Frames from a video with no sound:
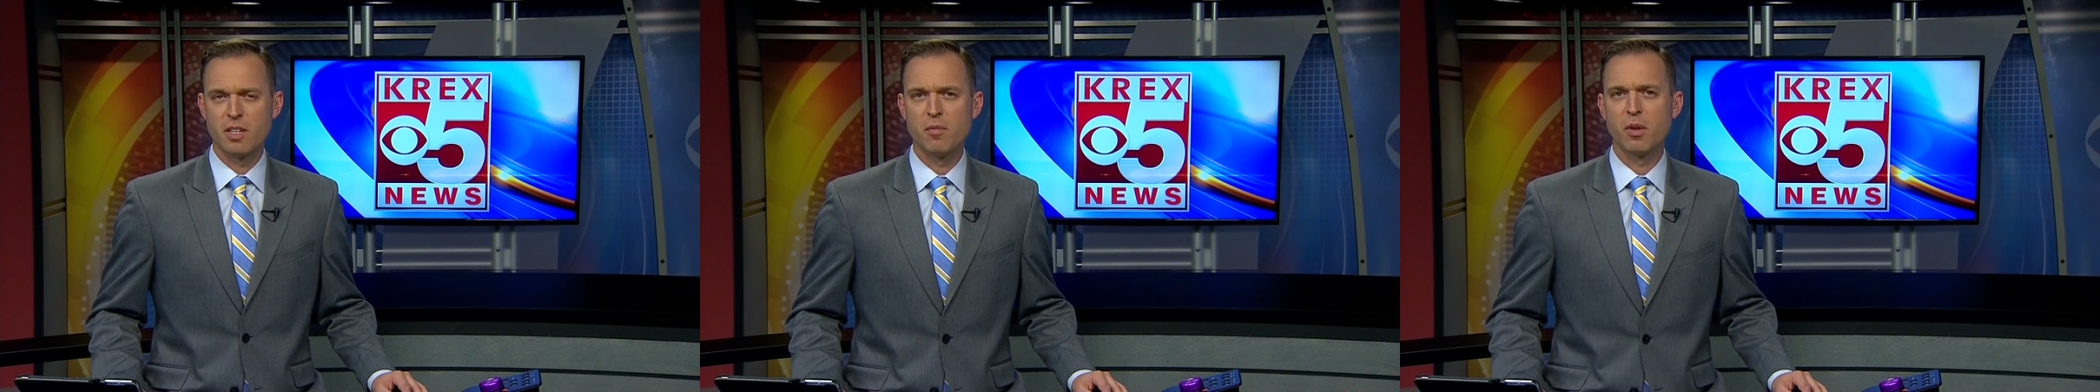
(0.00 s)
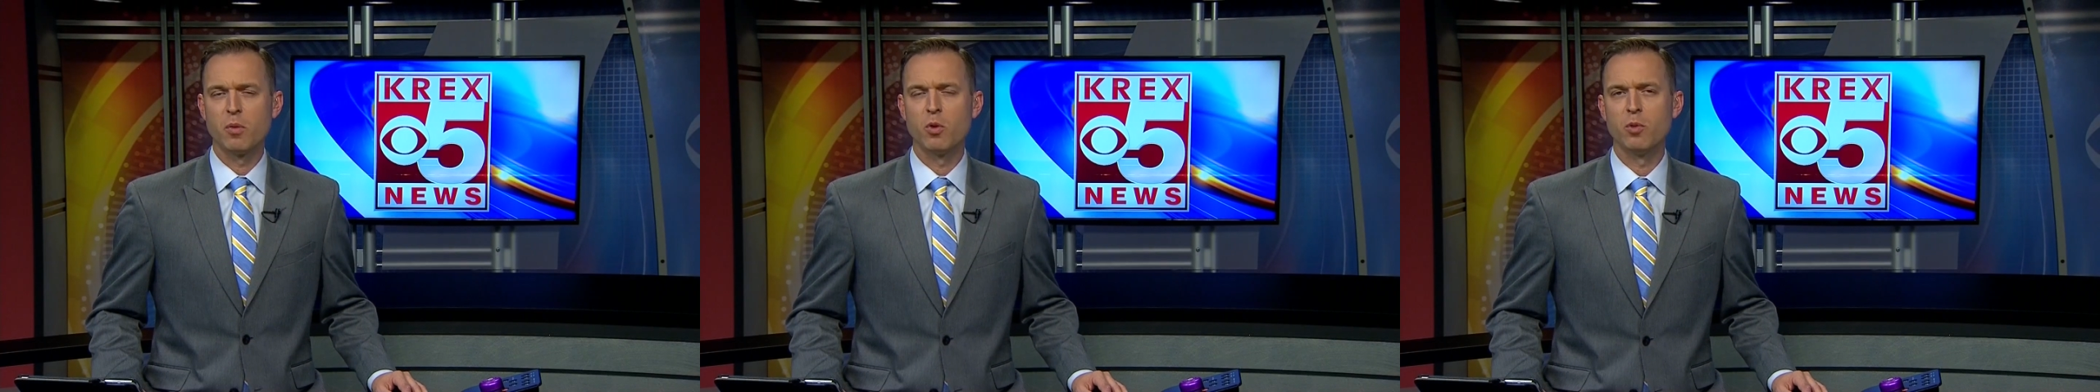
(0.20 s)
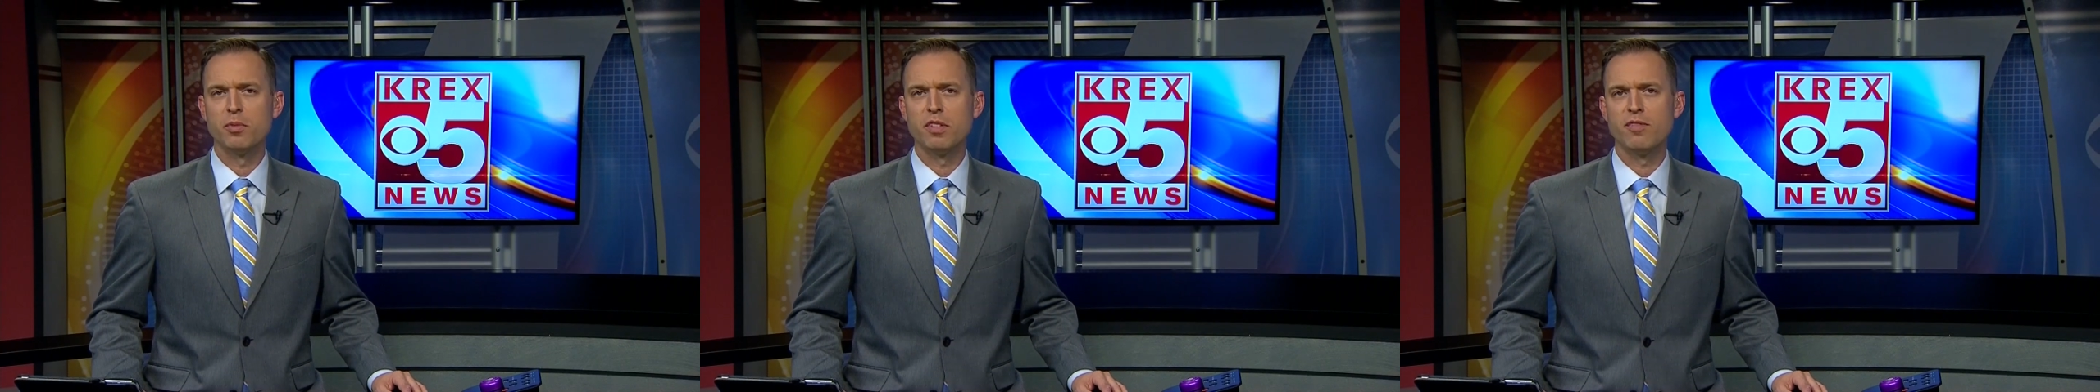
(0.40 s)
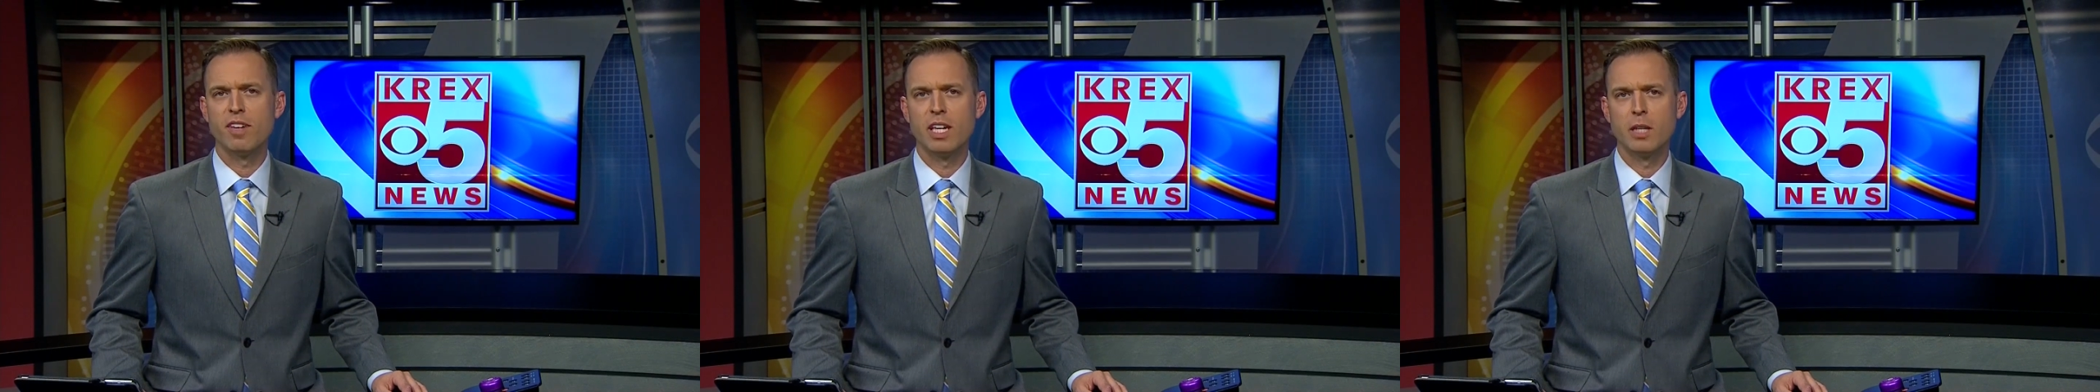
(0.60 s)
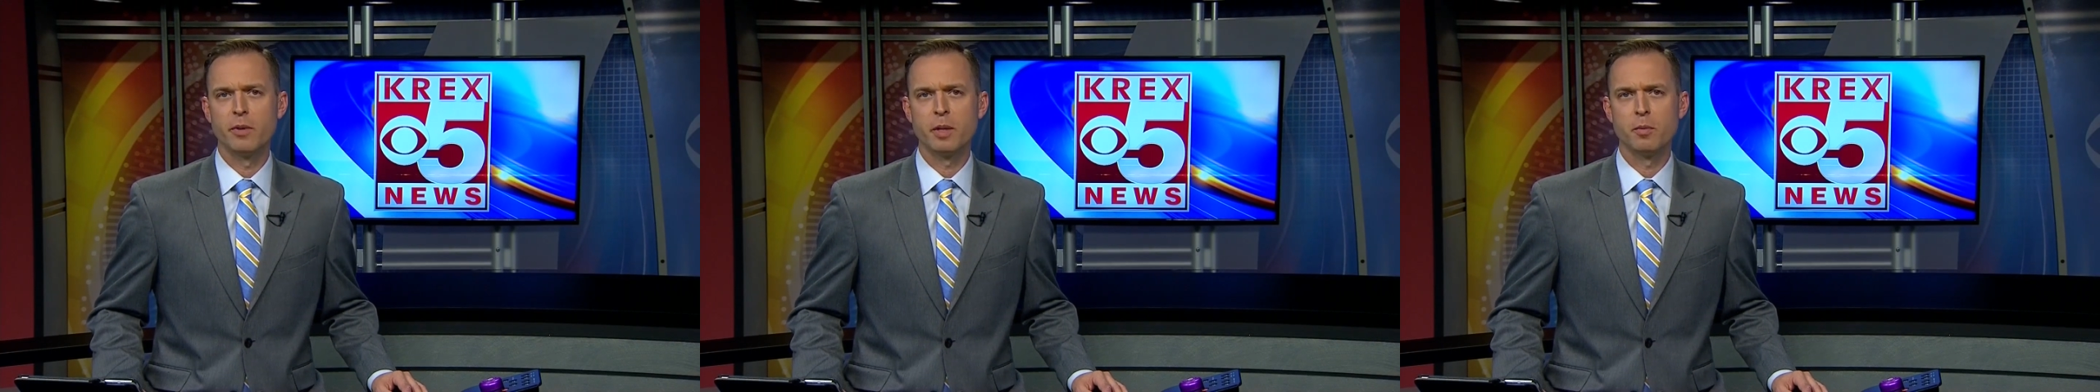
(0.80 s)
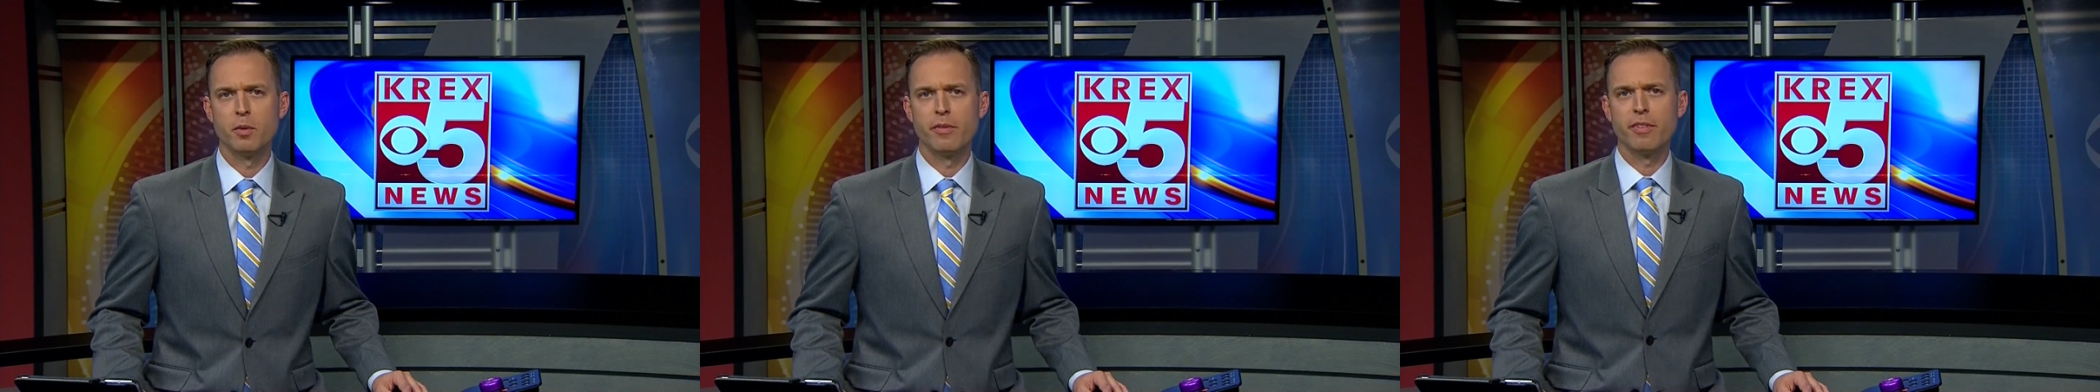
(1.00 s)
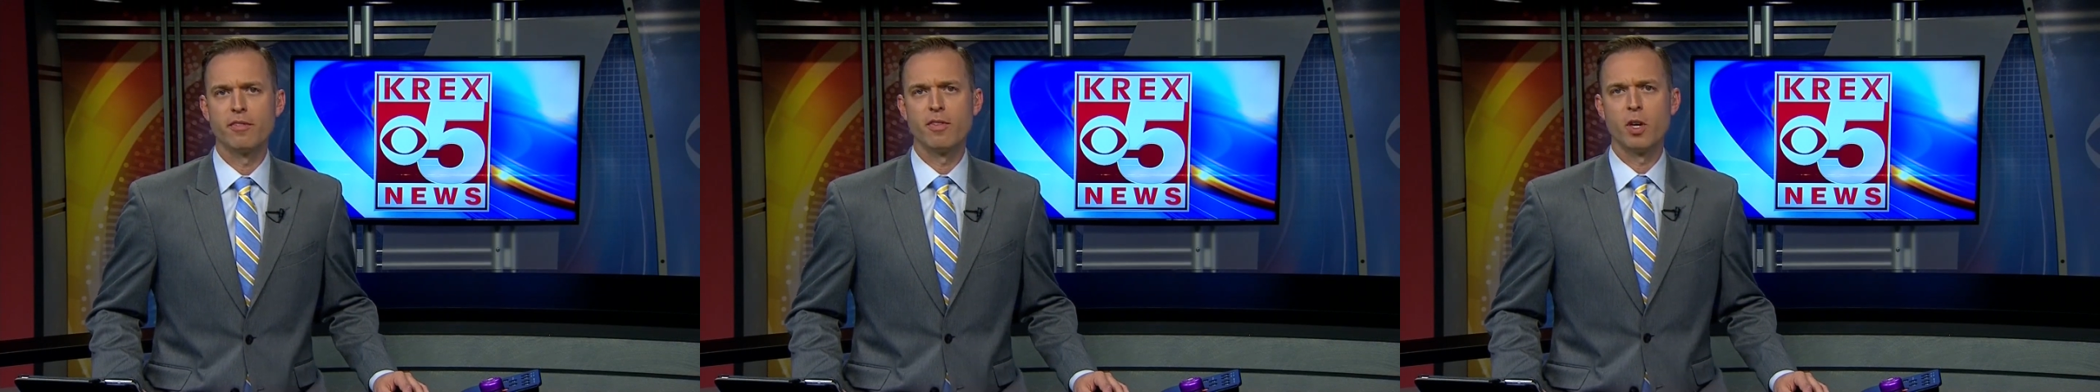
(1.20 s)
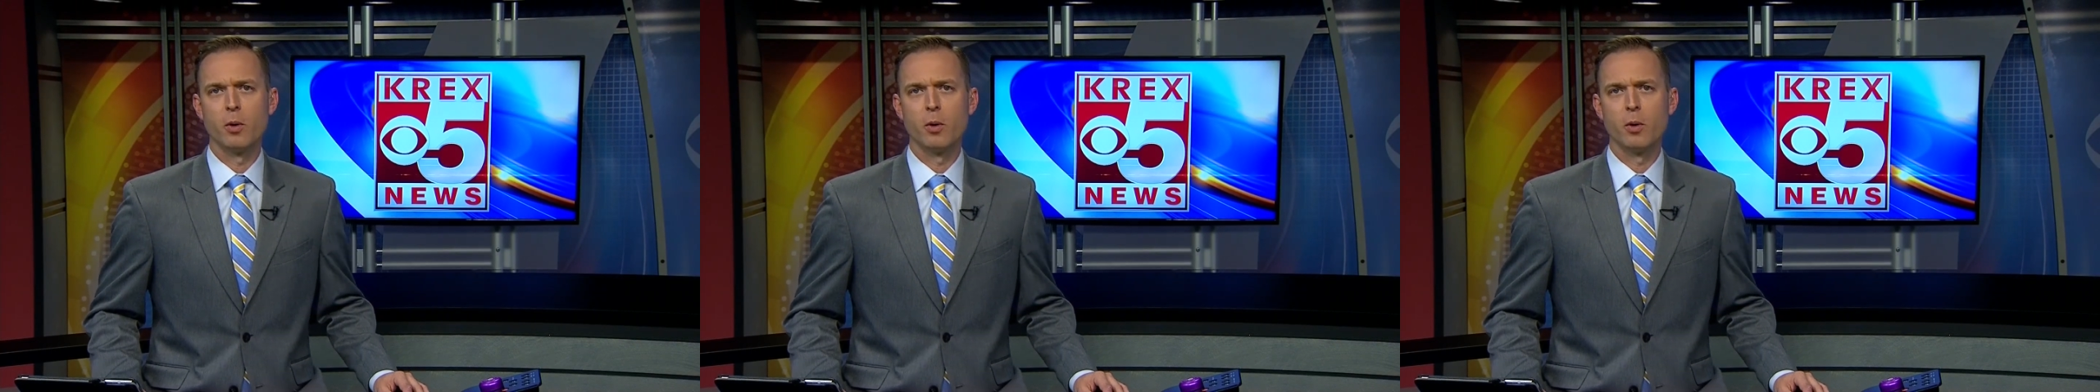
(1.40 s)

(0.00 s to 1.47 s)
something we'll be following moving